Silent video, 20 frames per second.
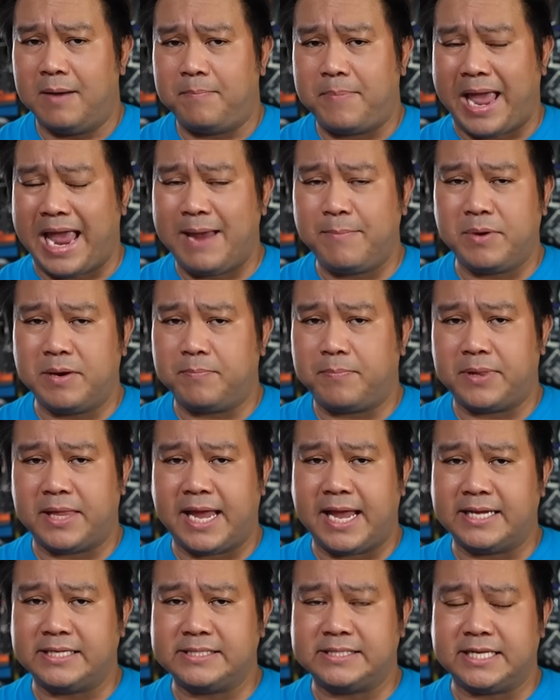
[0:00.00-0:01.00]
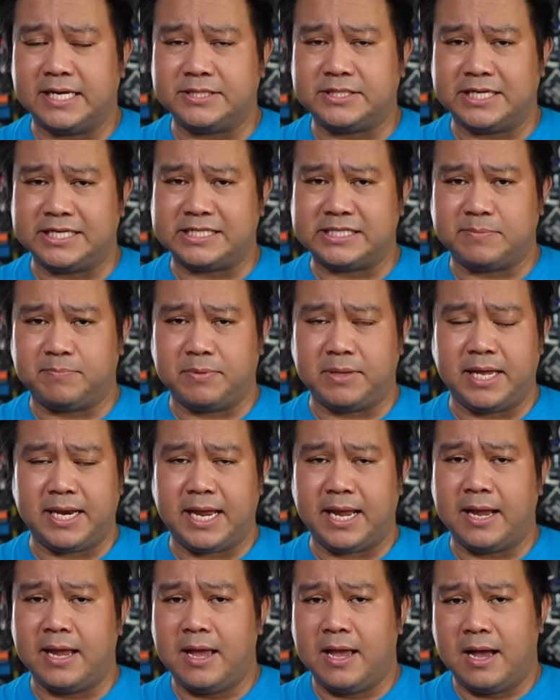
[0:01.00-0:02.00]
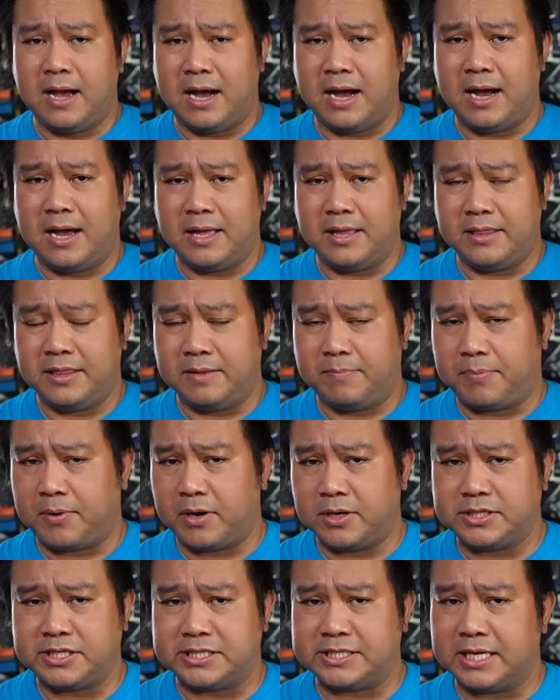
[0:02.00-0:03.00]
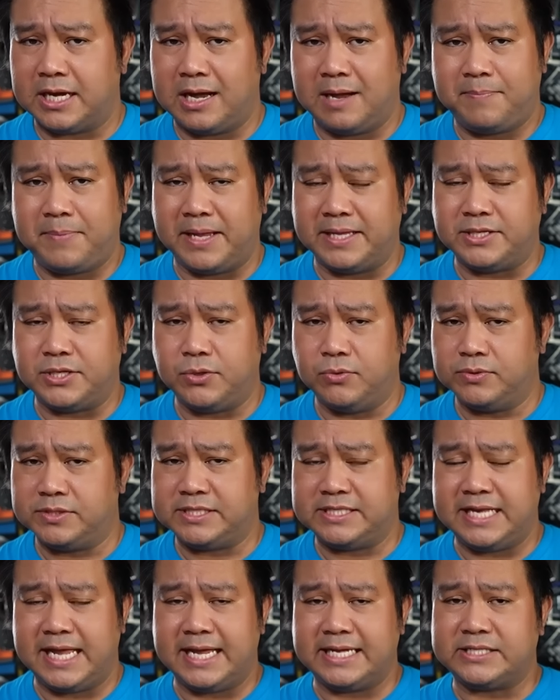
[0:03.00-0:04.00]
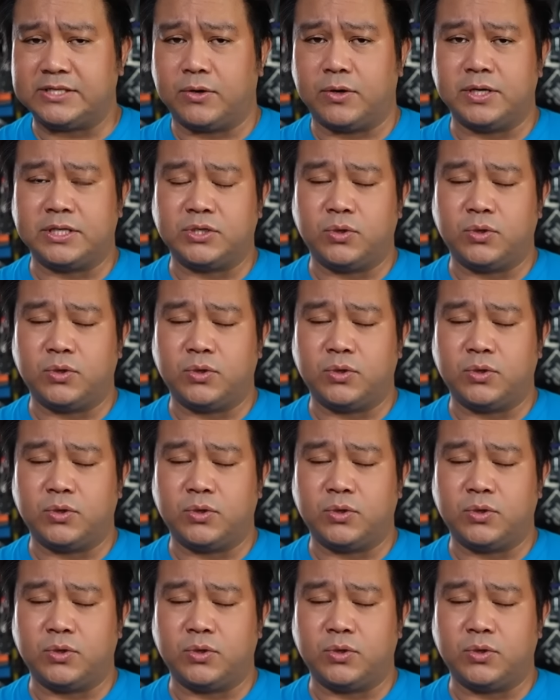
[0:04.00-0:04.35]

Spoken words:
payment plans such as splitting the purchase up into 6 or